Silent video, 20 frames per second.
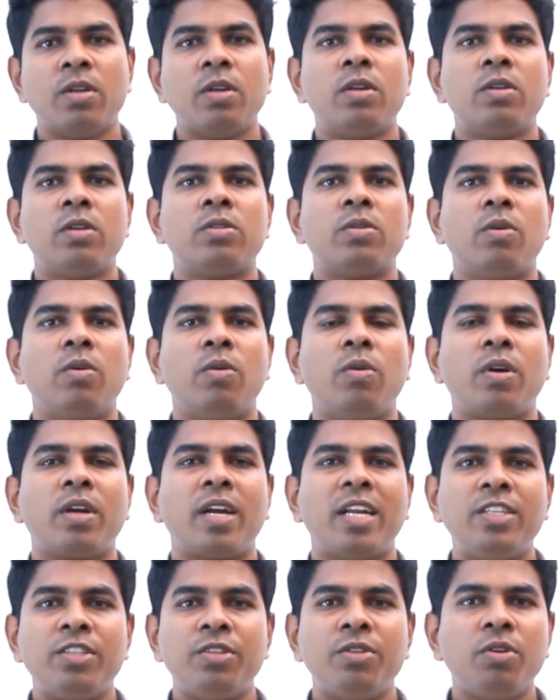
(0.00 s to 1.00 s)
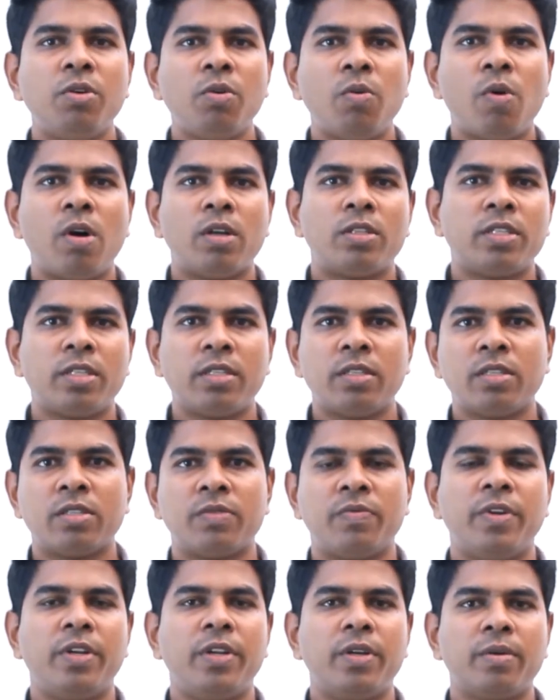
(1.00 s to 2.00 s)
So continue watching this
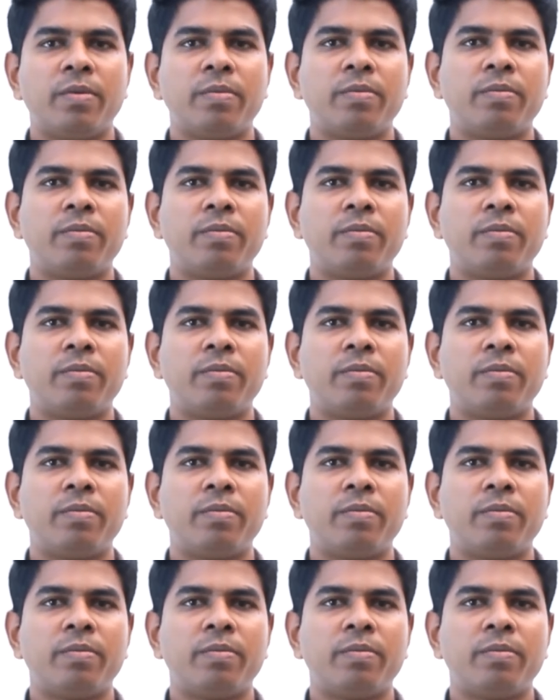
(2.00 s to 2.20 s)
video.